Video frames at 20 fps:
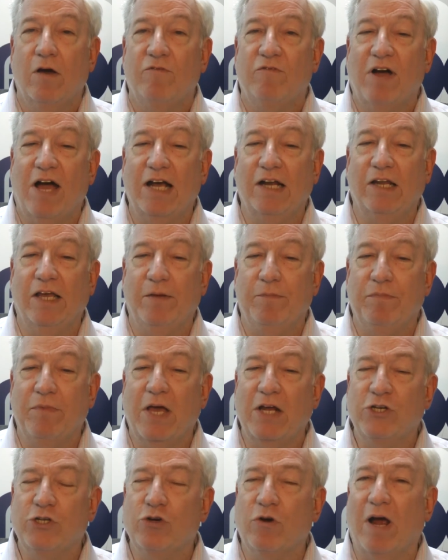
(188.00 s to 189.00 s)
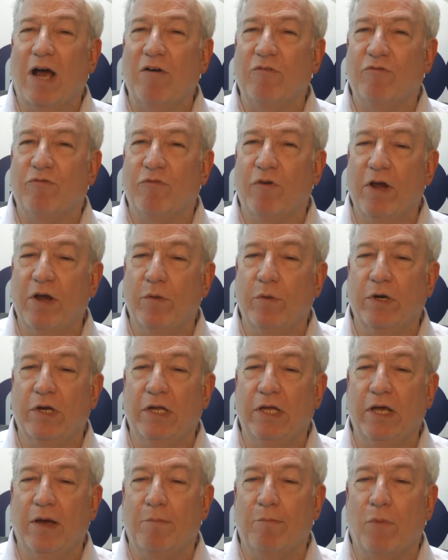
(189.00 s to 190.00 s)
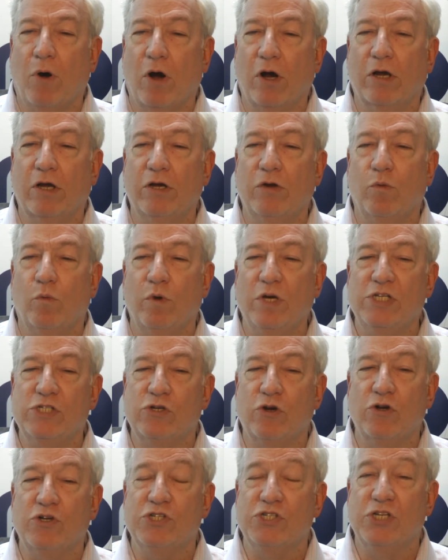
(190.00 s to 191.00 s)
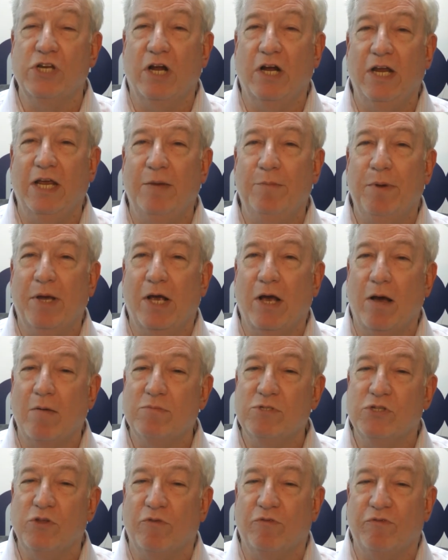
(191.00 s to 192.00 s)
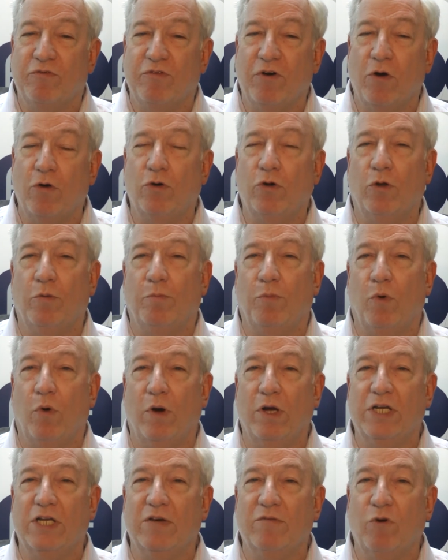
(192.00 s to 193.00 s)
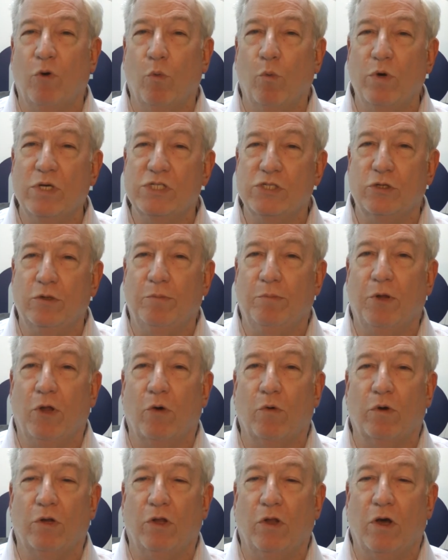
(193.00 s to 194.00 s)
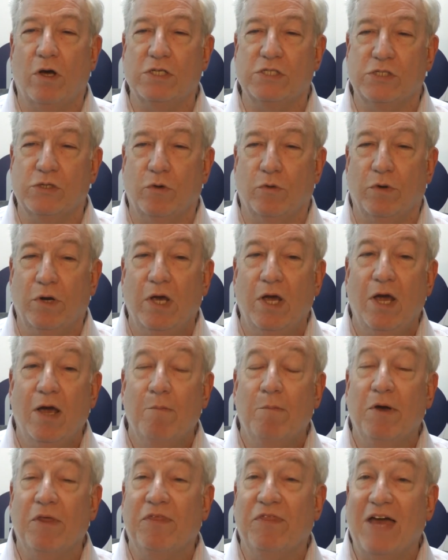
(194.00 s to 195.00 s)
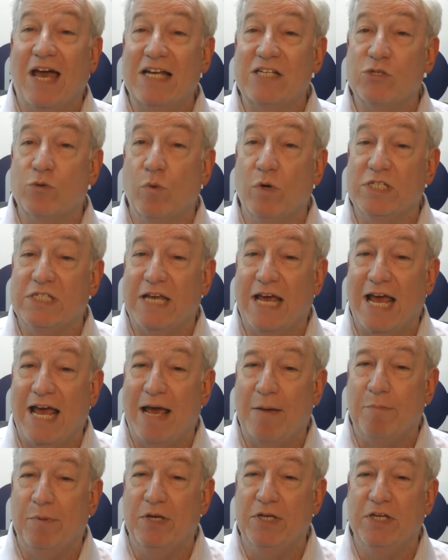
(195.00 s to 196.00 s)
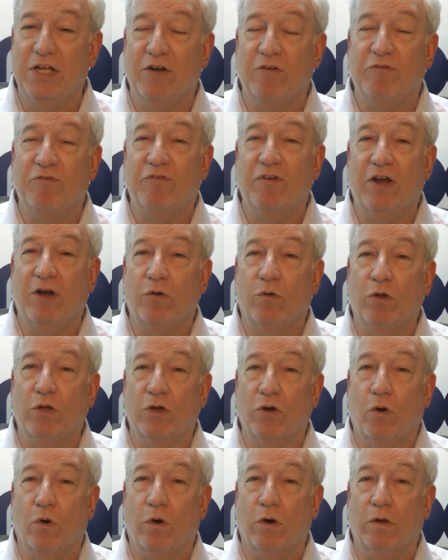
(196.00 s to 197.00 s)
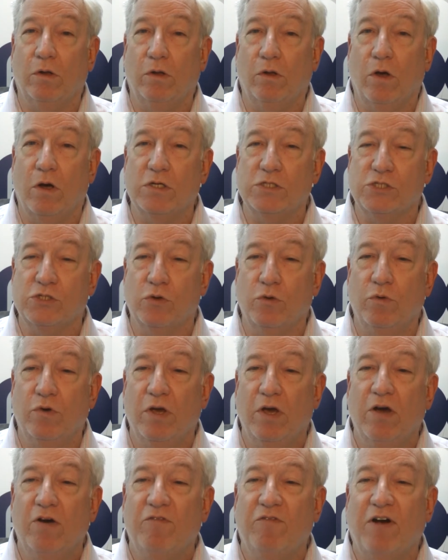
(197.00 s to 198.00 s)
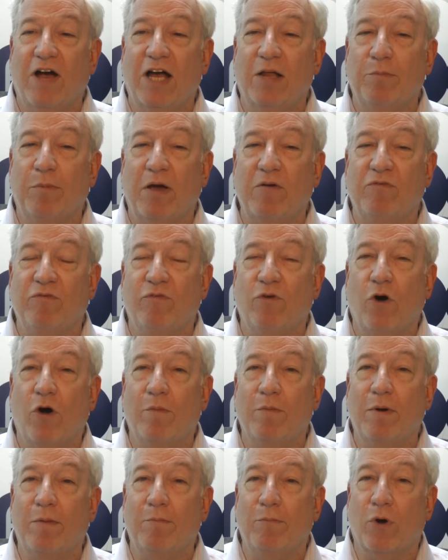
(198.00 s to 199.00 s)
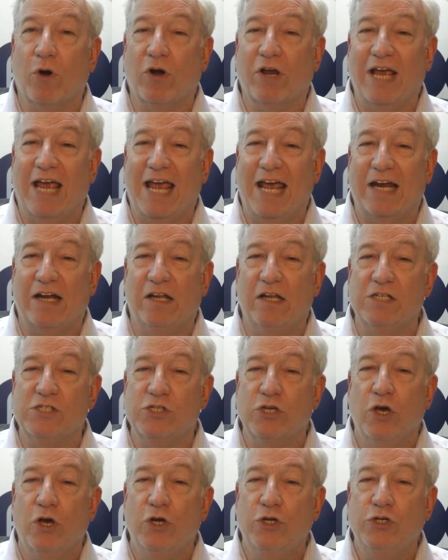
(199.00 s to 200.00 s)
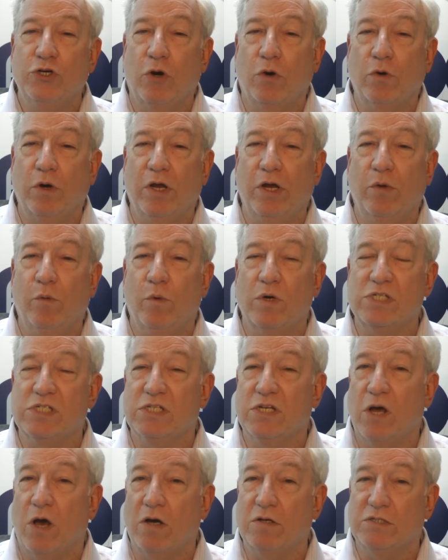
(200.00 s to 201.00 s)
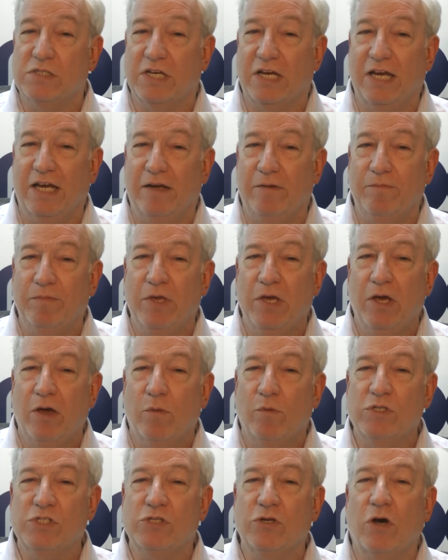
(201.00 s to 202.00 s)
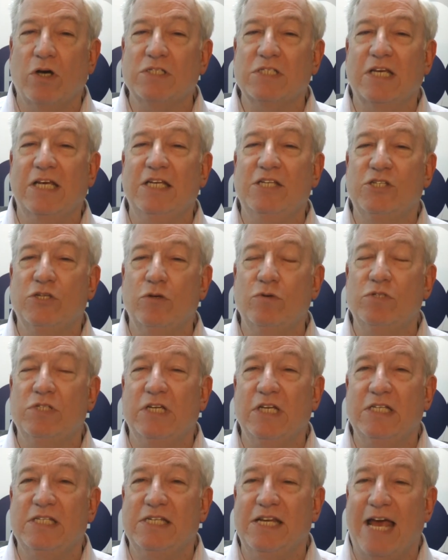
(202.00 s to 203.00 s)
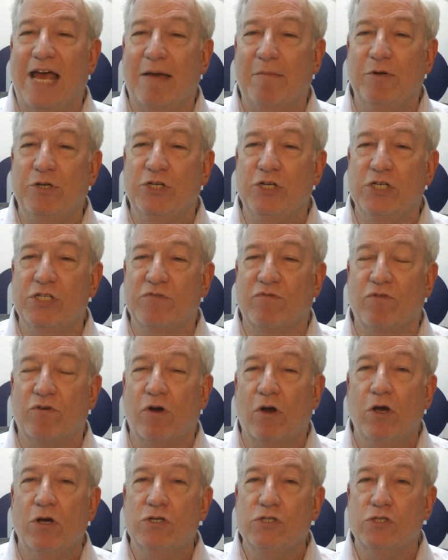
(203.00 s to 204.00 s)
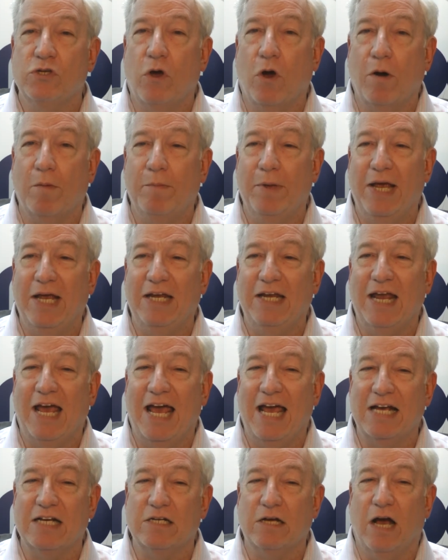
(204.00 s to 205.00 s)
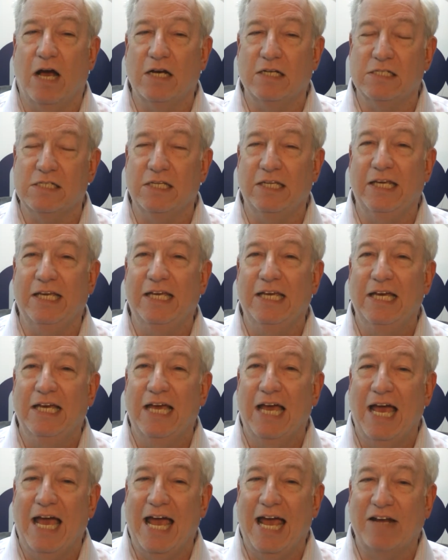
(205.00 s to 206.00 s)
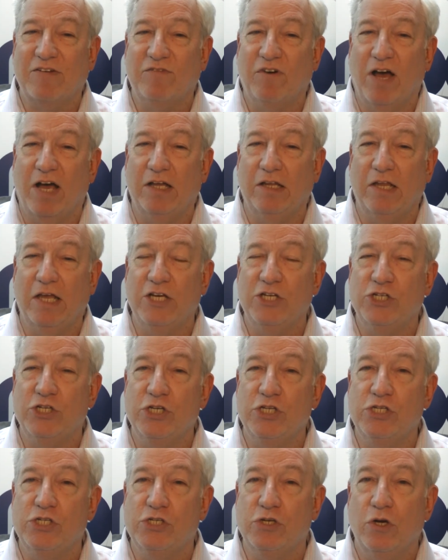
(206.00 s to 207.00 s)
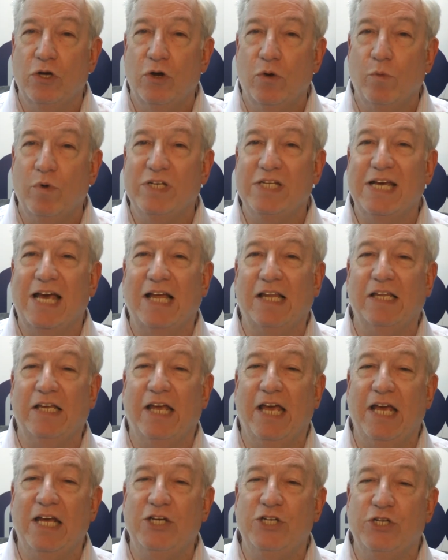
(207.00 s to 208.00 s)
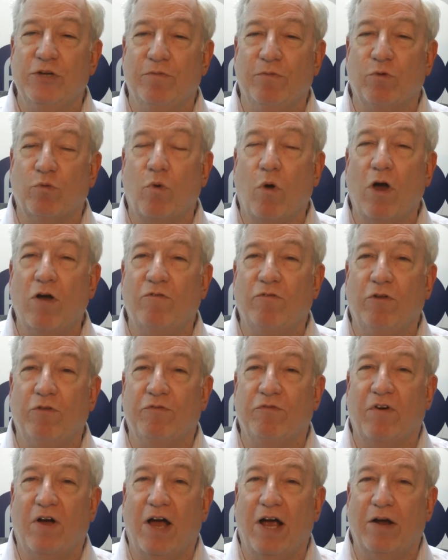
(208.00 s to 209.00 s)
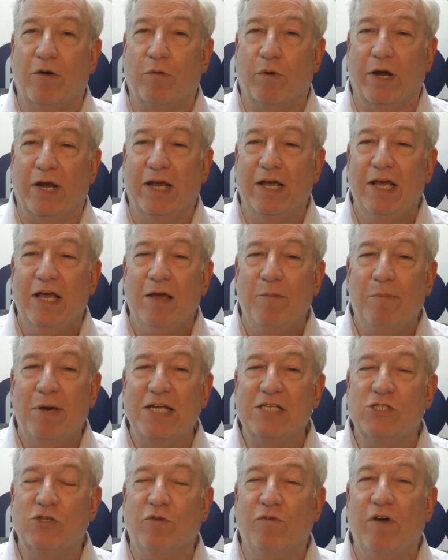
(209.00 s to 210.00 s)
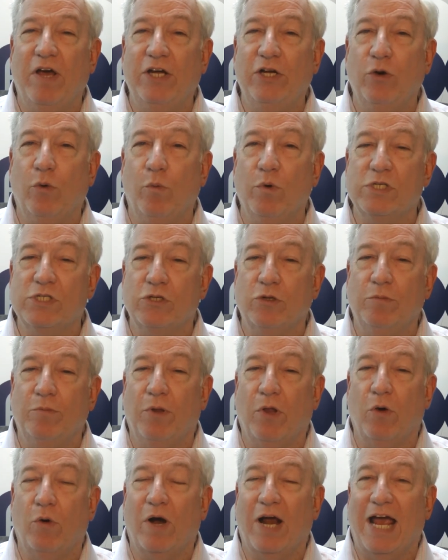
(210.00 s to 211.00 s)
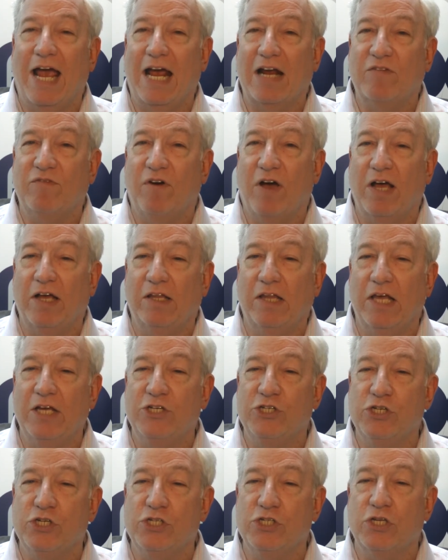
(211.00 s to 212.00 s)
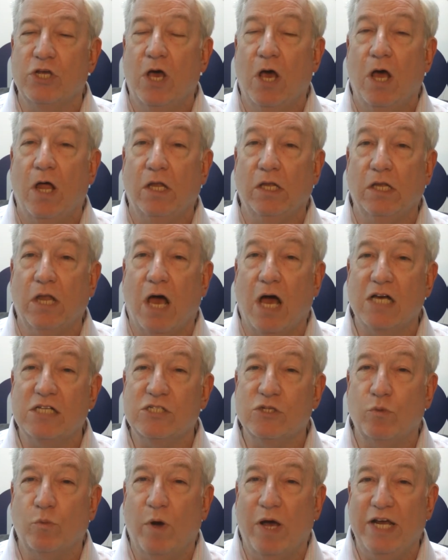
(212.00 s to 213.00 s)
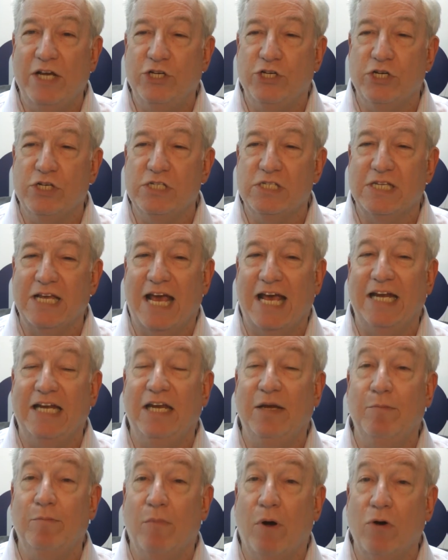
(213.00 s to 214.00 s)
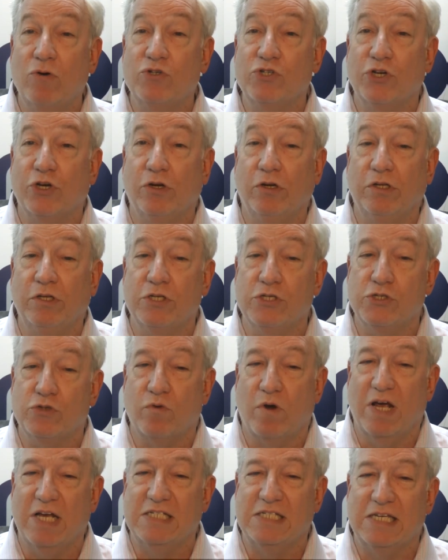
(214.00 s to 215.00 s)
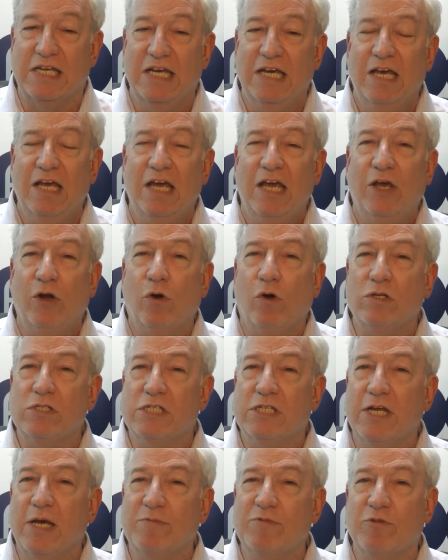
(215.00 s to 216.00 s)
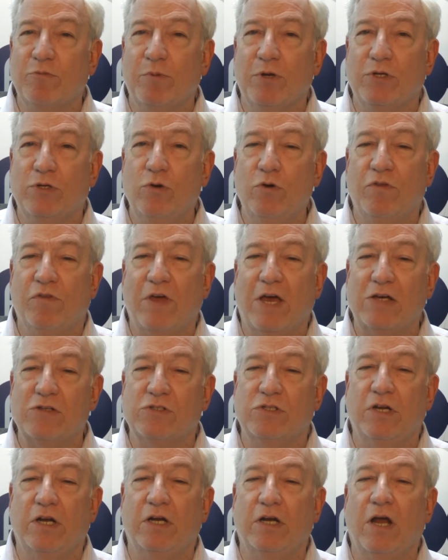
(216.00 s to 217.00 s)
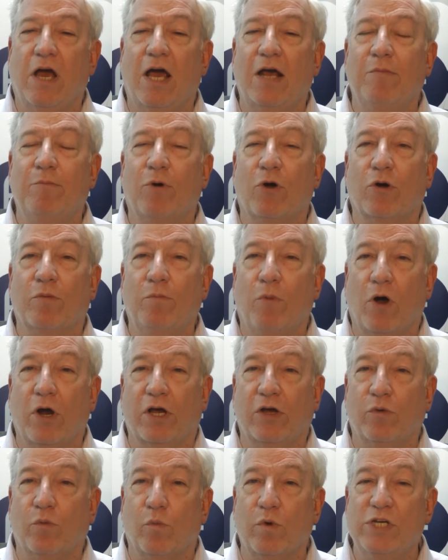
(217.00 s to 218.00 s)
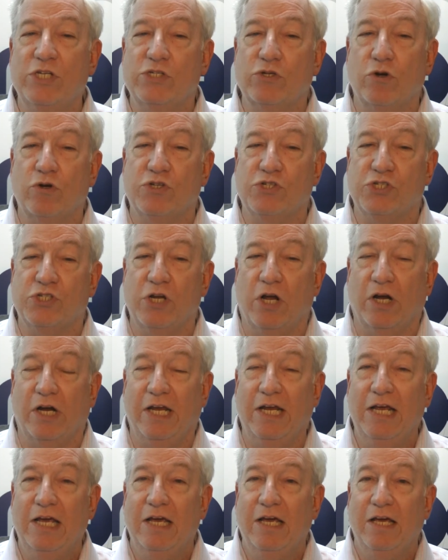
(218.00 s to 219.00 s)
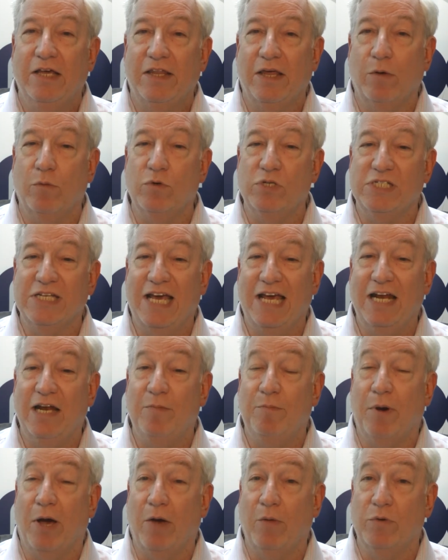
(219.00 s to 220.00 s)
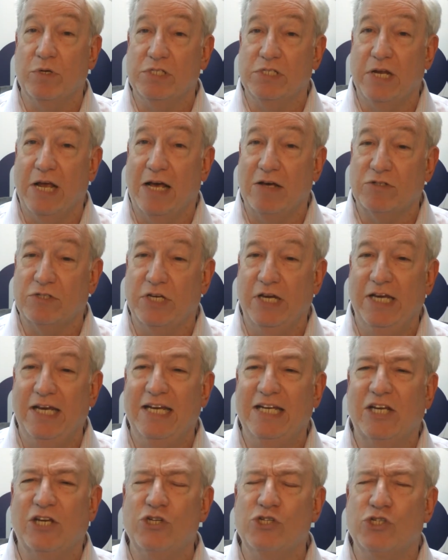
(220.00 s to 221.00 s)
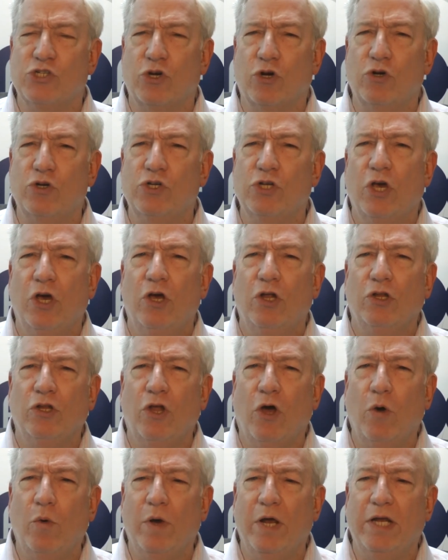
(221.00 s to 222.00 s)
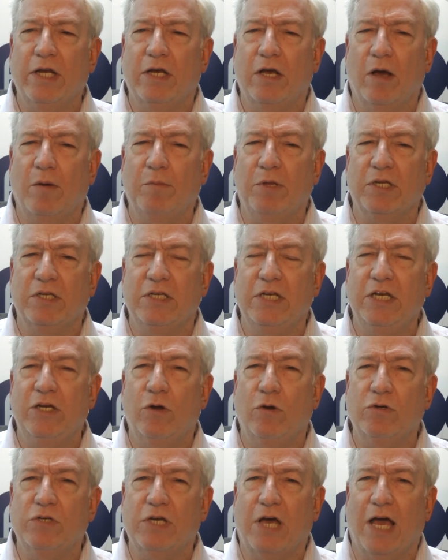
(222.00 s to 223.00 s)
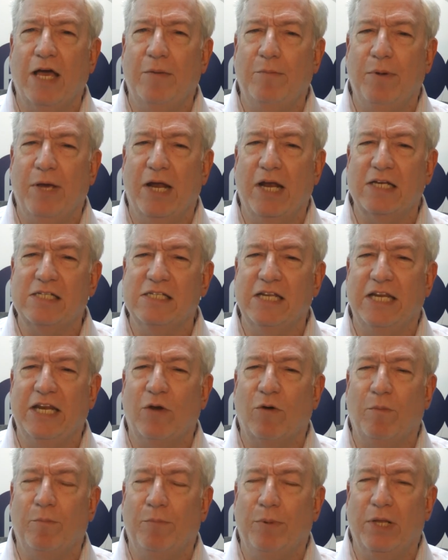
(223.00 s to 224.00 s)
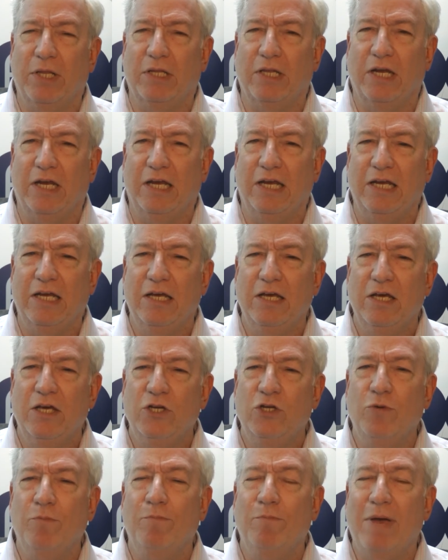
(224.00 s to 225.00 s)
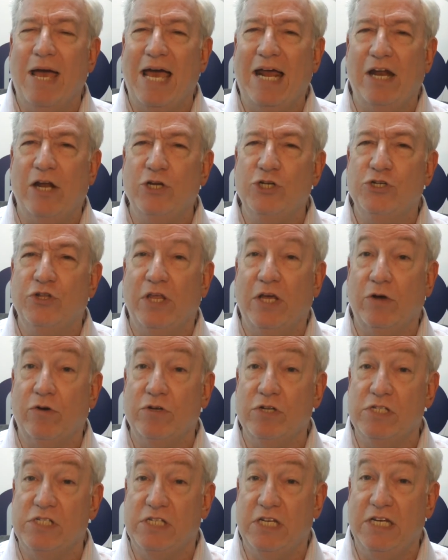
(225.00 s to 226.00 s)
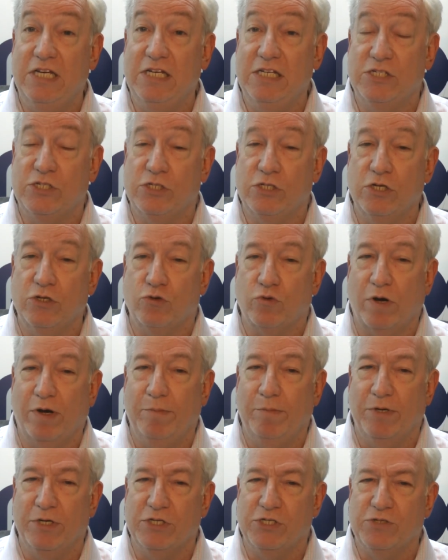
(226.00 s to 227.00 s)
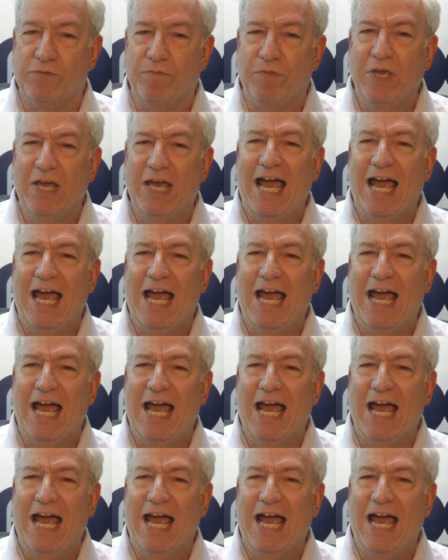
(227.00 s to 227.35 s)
Finally, not sure how frequently a market research study becomes the focal point of a whistleblower lawsuit, but that's what's happened in a federal court lawsuit filed by former Merck analyst Joni Westowski. Westowski's suit seeks damages for Sarbanes-Oxley Act violations, retaliation, the wrongful firing, Pennsylvania Whistleblower Act violations, lost wages, and emotional distress. It all stems from a 2009 Merck market research study that was headed by Westowski. It concerned low-income Latino diabetics and their ability to manage their disease treatments.